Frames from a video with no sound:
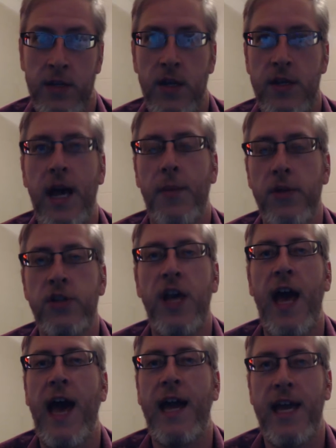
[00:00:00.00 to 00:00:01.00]
to double
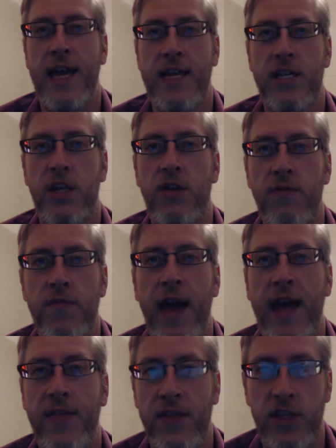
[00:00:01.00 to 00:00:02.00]
check and to
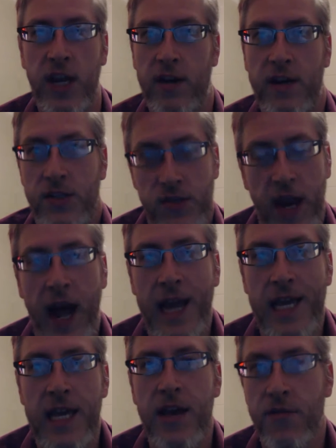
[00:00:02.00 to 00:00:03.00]
vet the charities that I
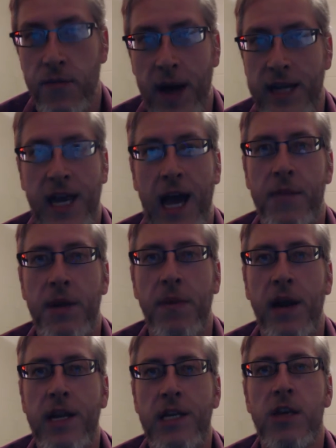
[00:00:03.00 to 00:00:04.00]
give my time and
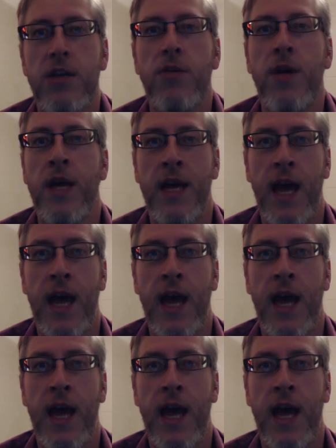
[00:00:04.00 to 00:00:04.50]
money to.